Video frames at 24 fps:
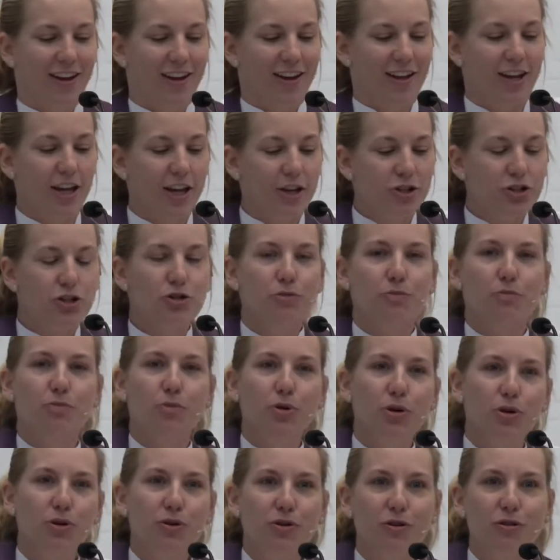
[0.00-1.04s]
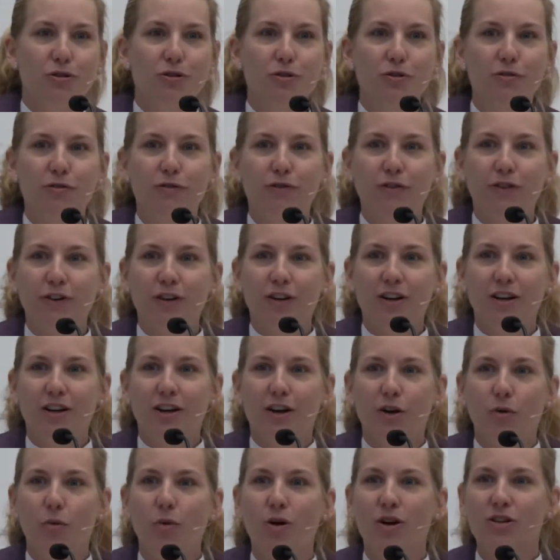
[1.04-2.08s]
Each move
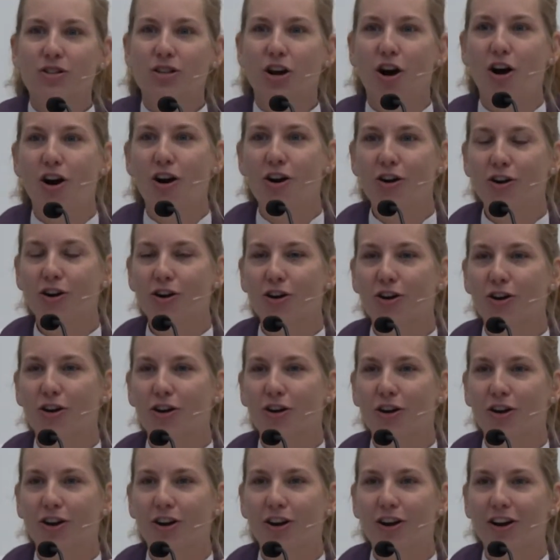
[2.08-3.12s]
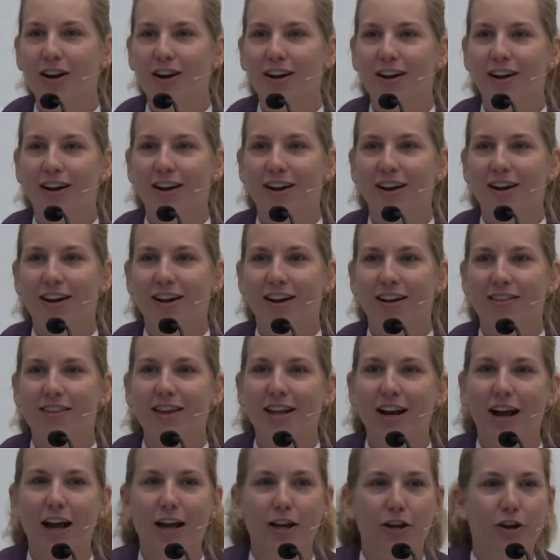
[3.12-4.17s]
was harder than
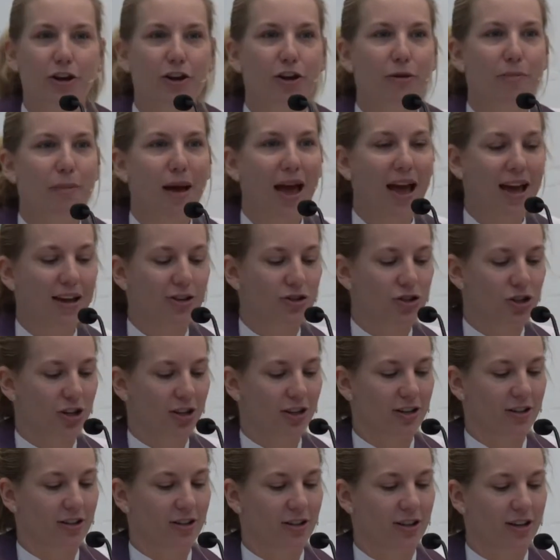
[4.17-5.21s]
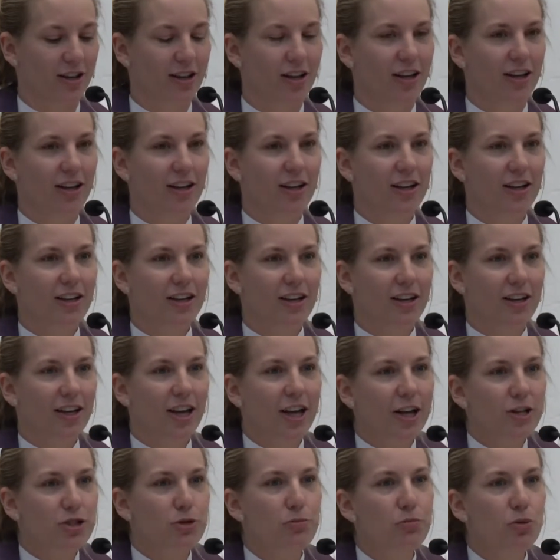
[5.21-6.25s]
I could imagine.
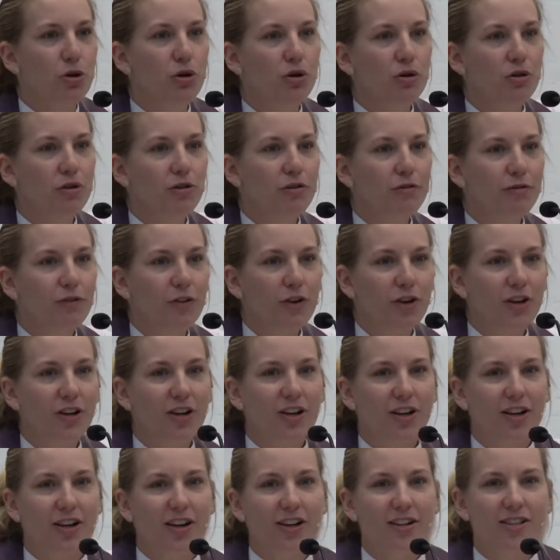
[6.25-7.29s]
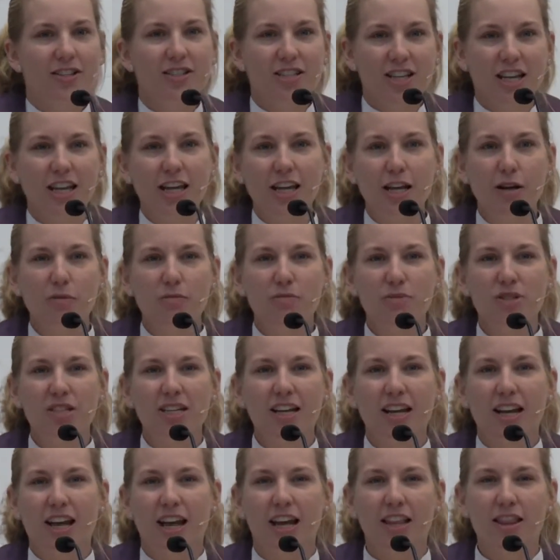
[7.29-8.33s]
Each move seemed,
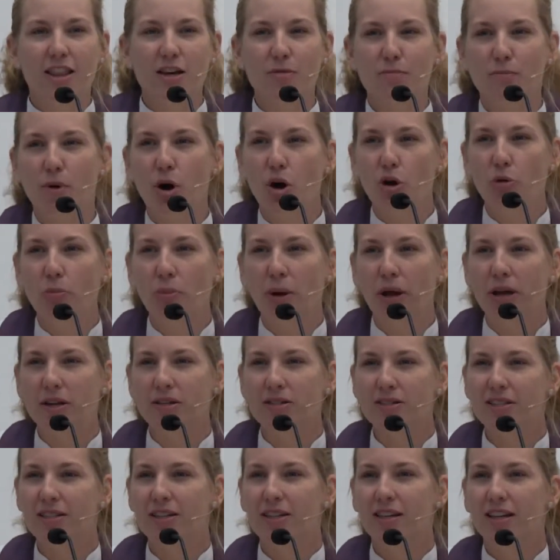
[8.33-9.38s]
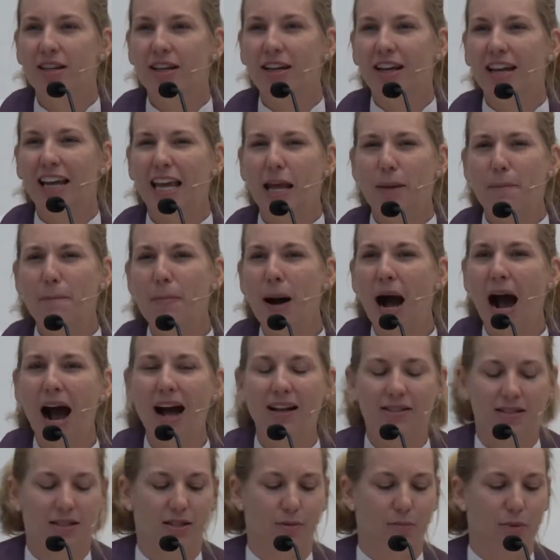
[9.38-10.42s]
in the moment,
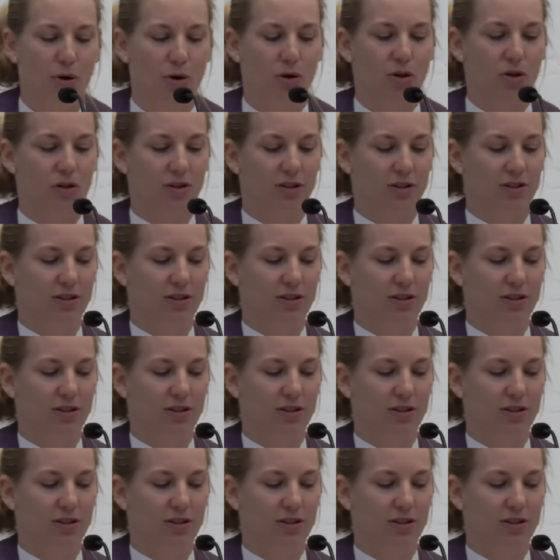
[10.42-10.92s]
impossible,